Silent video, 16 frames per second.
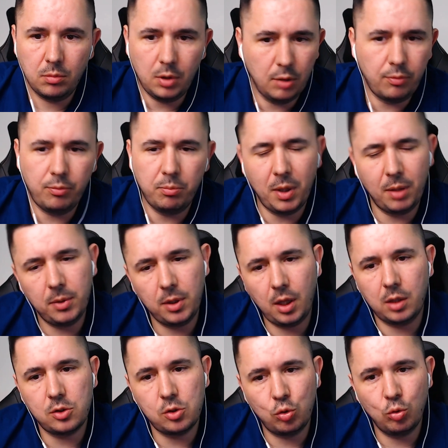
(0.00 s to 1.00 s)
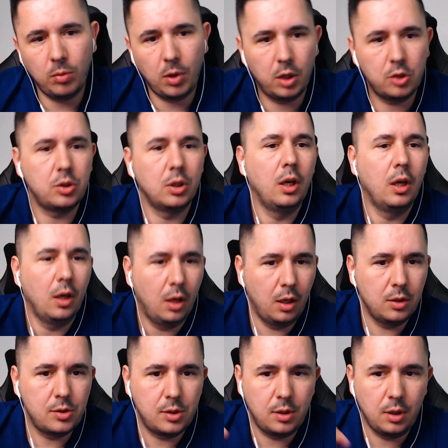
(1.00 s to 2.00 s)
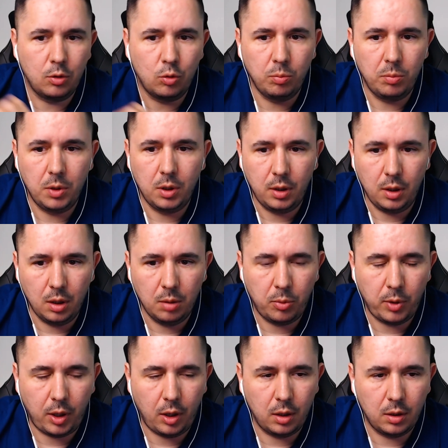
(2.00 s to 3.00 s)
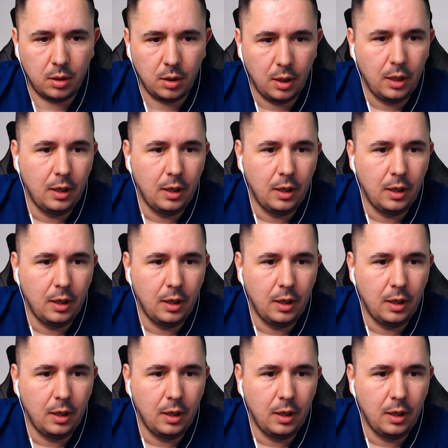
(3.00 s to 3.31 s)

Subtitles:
If maybe that's too much, let's stick to building a brand.